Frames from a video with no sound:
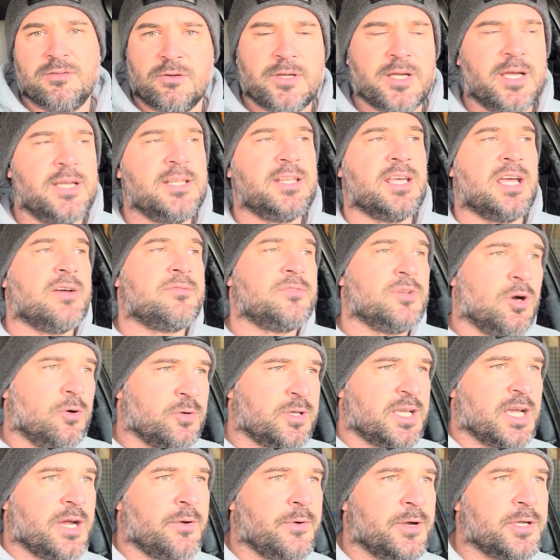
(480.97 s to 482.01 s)
okay? They have their own
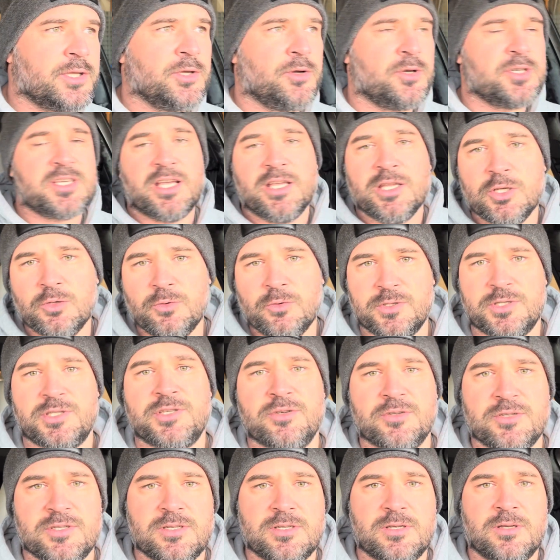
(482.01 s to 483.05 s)
characters and
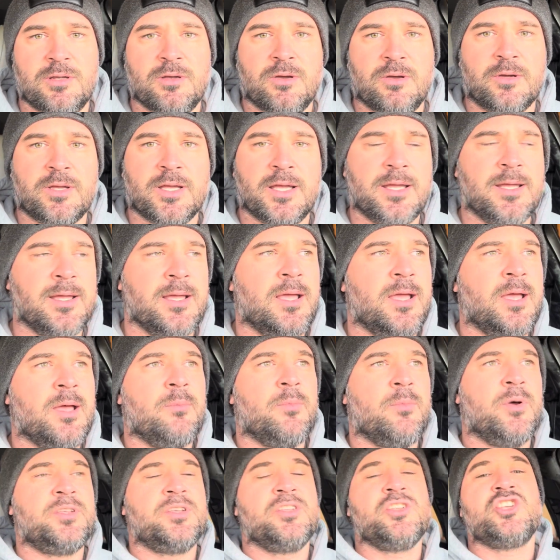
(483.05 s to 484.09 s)
nuances, okay?
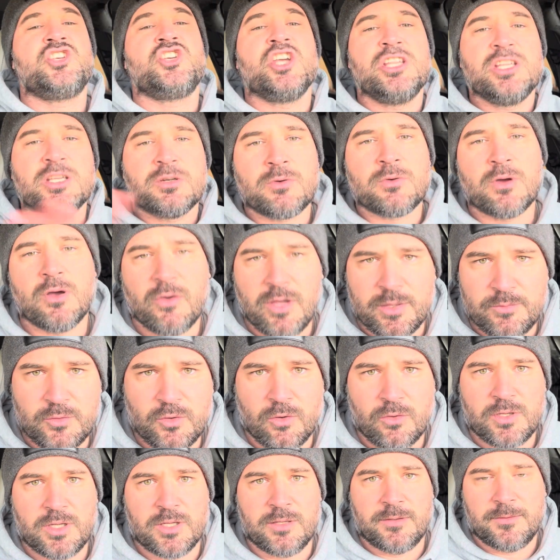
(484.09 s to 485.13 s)
But in general, I'm
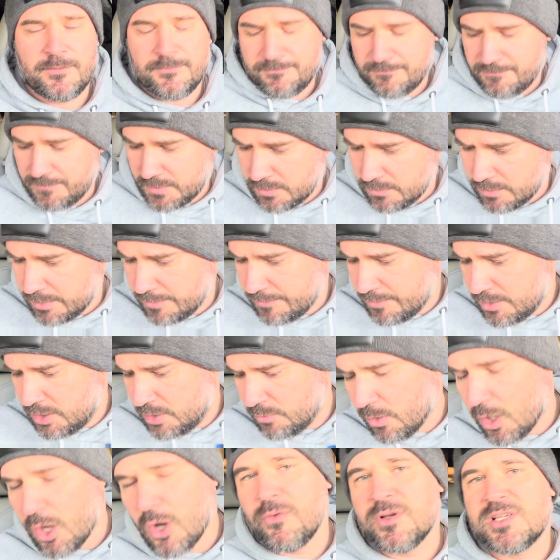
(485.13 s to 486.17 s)
talking, okay? You will
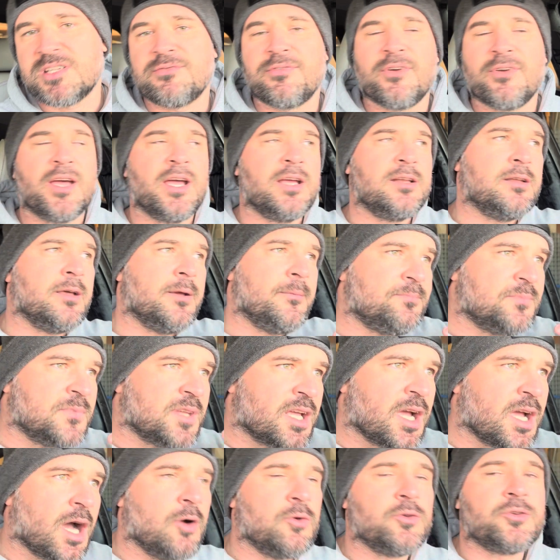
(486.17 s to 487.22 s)
always find
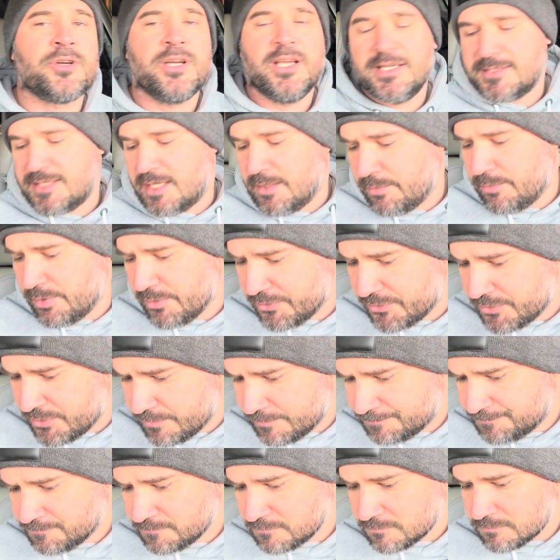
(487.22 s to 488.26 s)
counter examples,
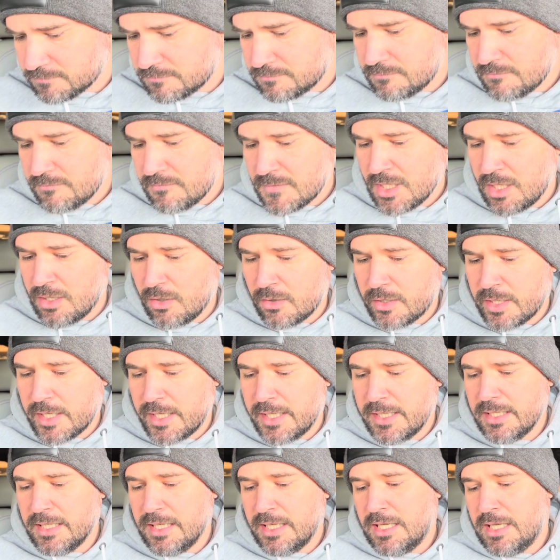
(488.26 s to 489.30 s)

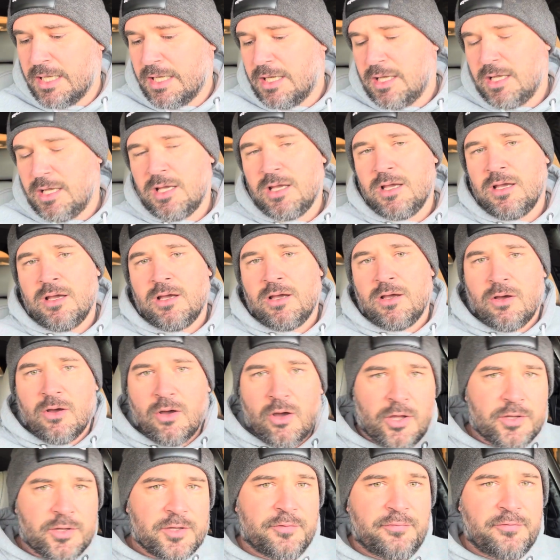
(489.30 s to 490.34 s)
okay?
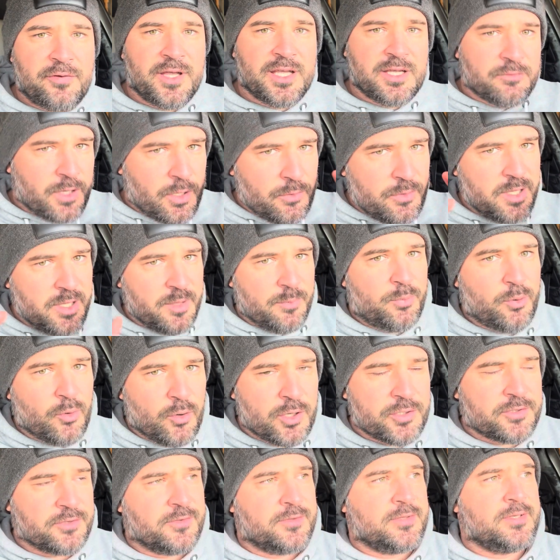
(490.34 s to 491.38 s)
Other thing, very
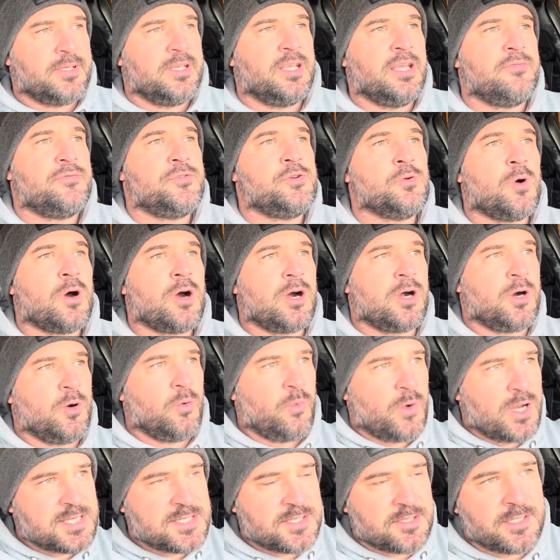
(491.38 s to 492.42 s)
important, if you are a
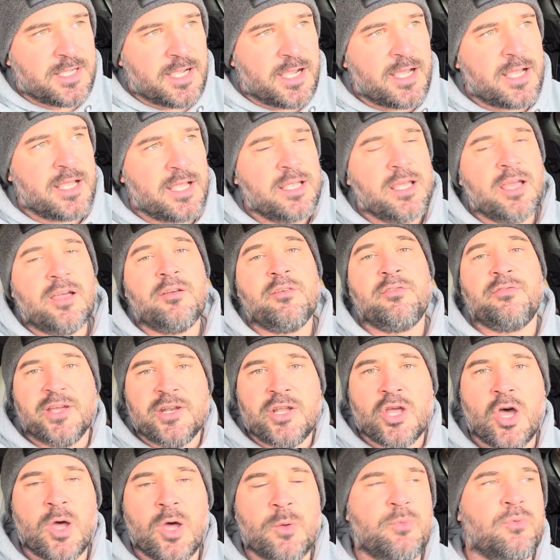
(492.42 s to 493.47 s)
Western guy, fed
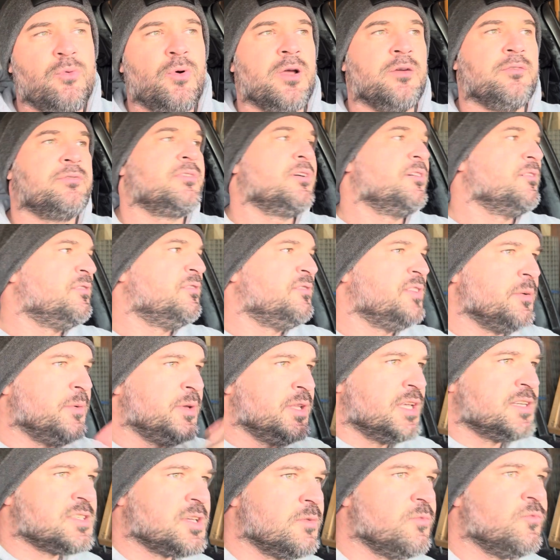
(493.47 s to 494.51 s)
up with
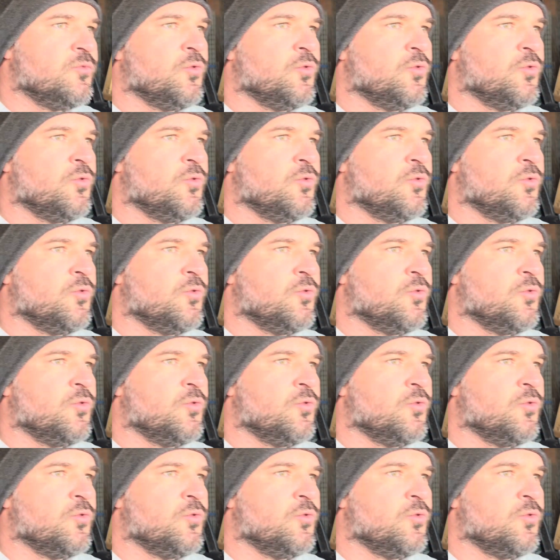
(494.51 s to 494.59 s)
feminism,